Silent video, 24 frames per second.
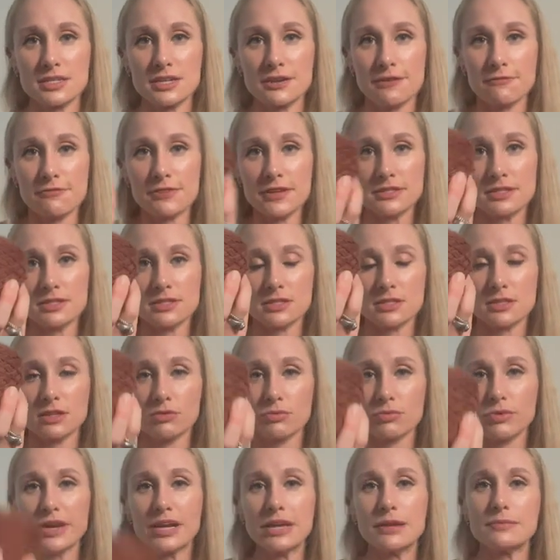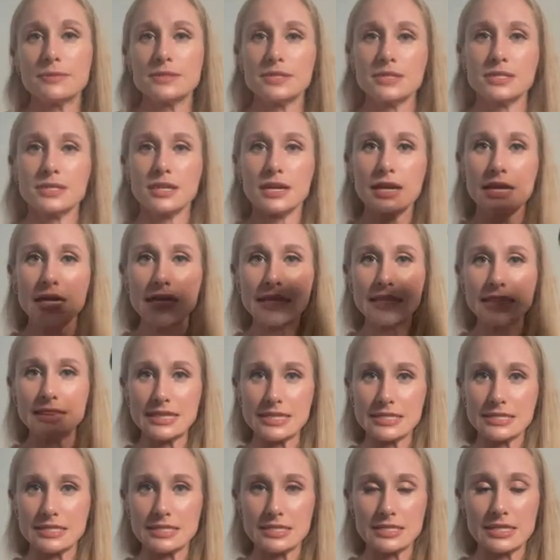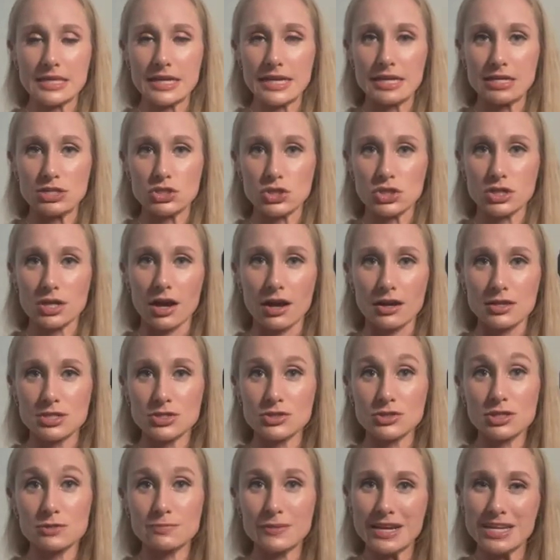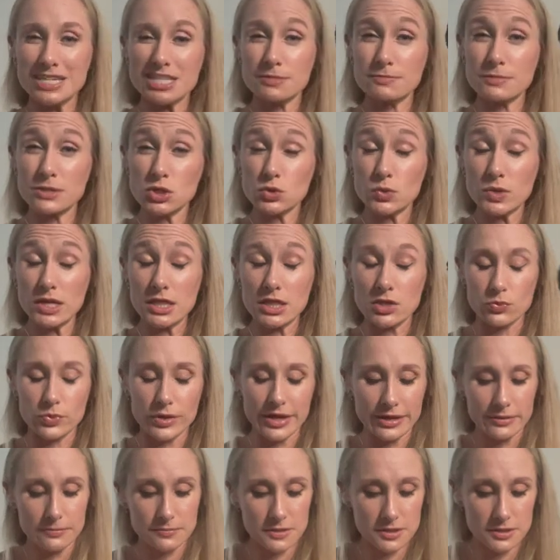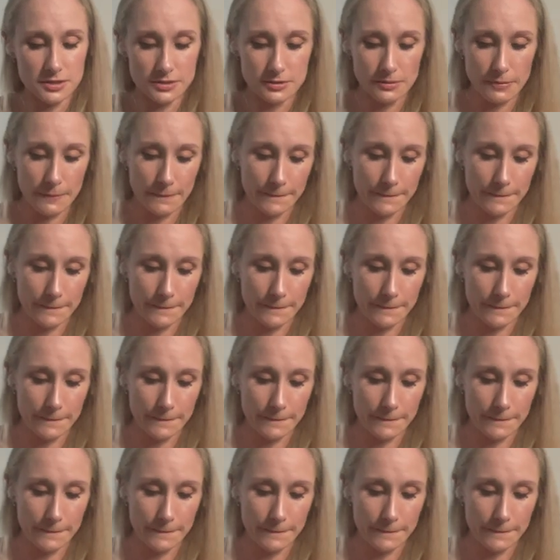If this is the ribs, this is the intercostal space between the ribs,